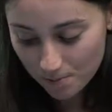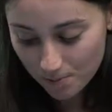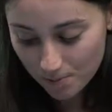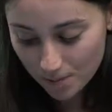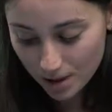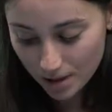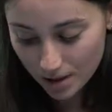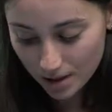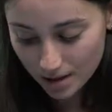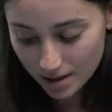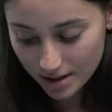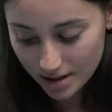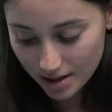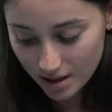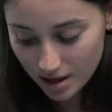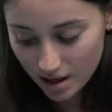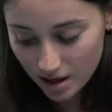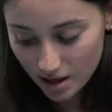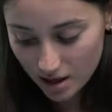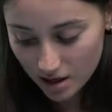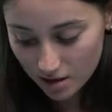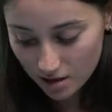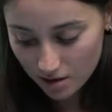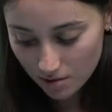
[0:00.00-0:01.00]
be
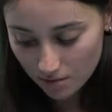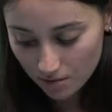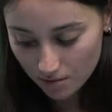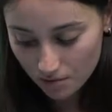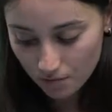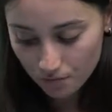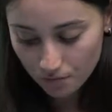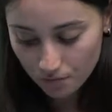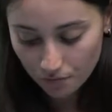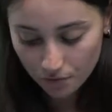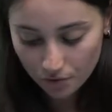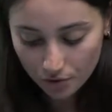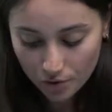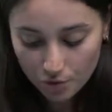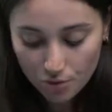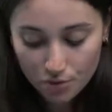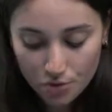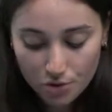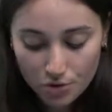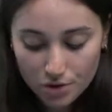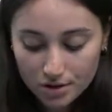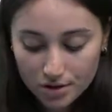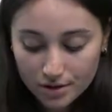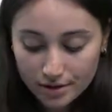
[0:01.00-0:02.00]
seen,
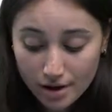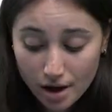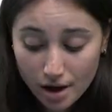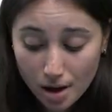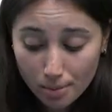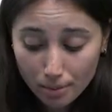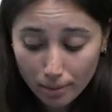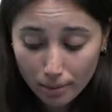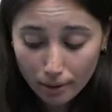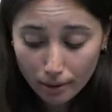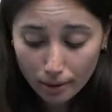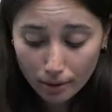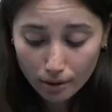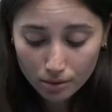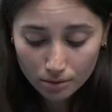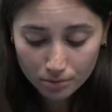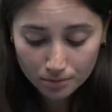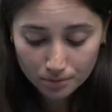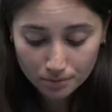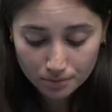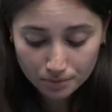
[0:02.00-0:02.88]
for example,